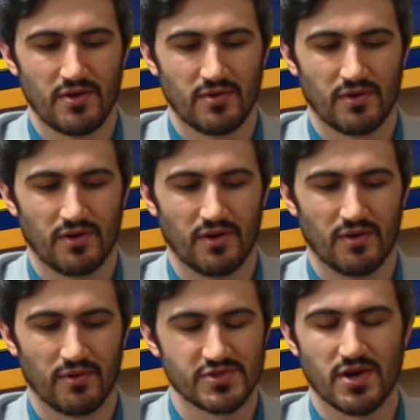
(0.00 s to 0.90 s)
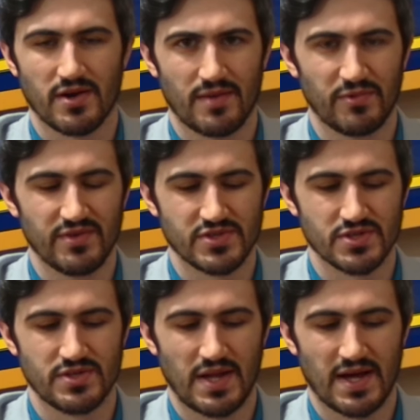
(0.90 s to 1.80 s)
I believe it's
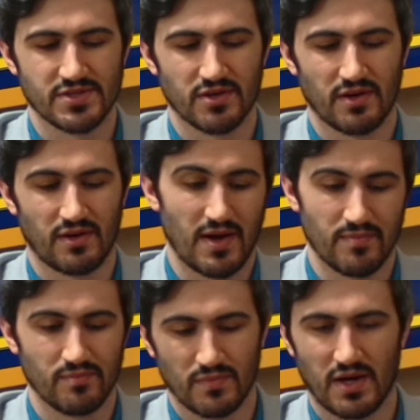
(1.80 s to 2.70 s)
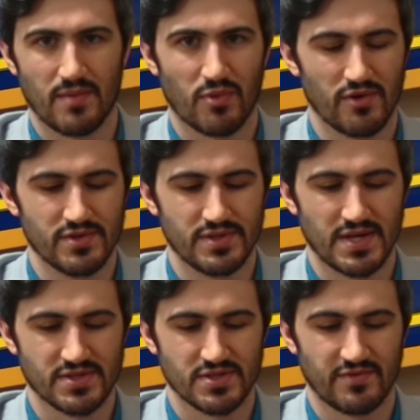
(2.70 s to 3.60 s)
just NASA. I'm part of the
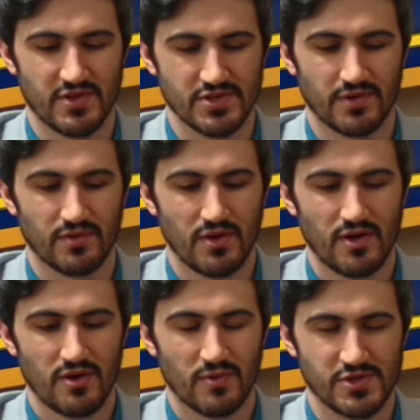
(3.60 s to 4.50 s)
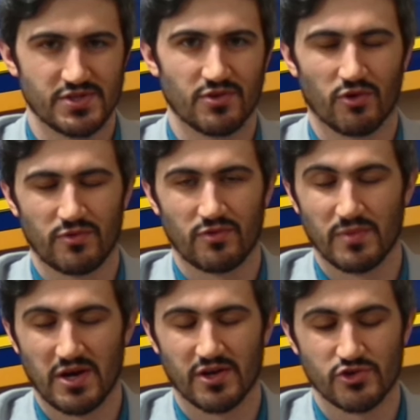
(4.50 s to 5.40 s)
Texas division, which is the North
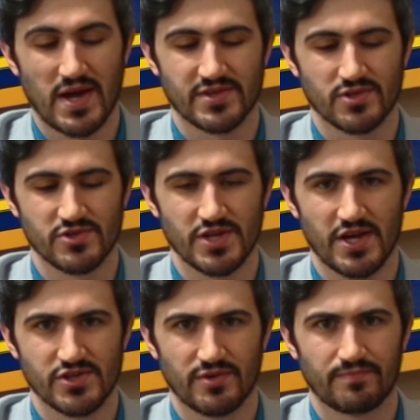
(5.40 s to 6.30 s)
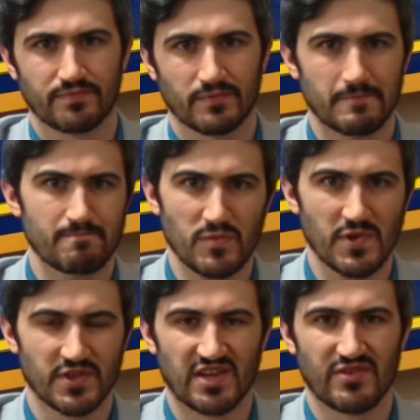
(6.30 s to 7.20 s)
America Track Association.
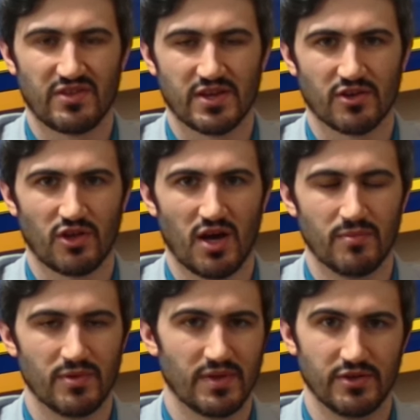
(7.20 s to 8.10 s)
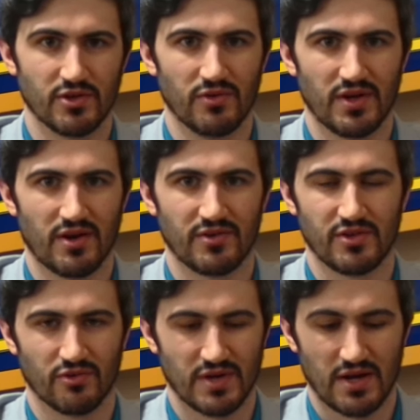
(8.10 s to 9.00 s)
Think of it like a club, and you go there, you
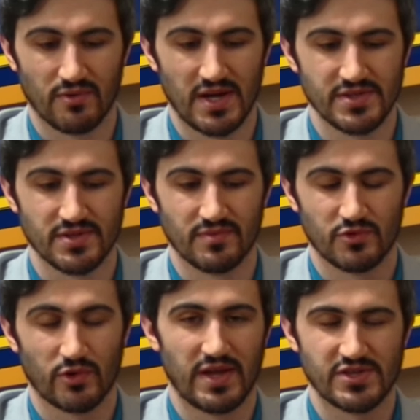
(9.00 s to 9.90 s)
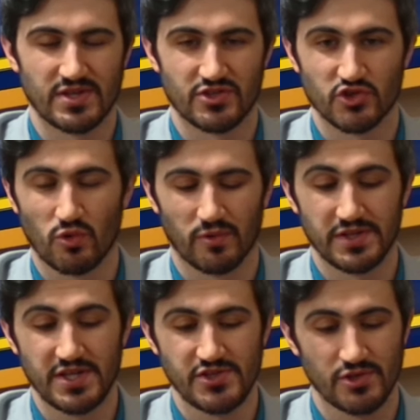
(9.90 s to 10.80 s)
can learn how to race. And Toyota actually has a school where
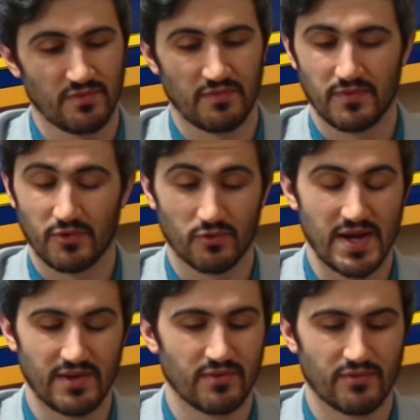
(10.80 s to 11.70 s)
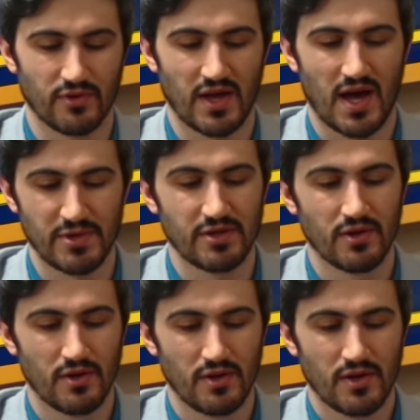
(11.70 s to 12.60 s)
they teach you. Great for the hobby
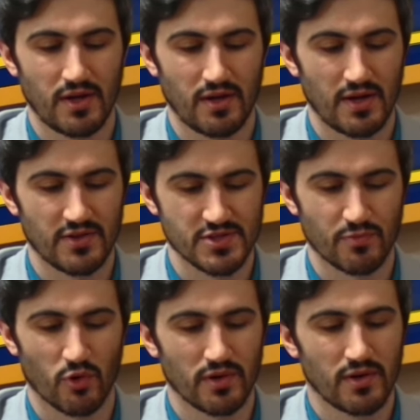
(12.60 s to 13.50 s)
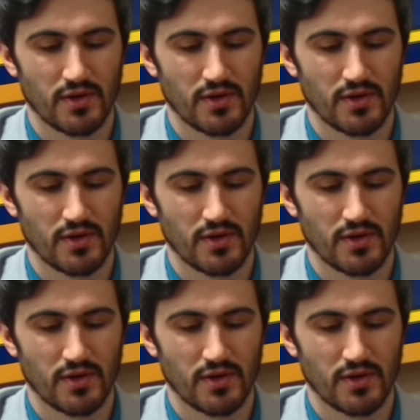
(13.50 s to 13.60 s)
and the sport.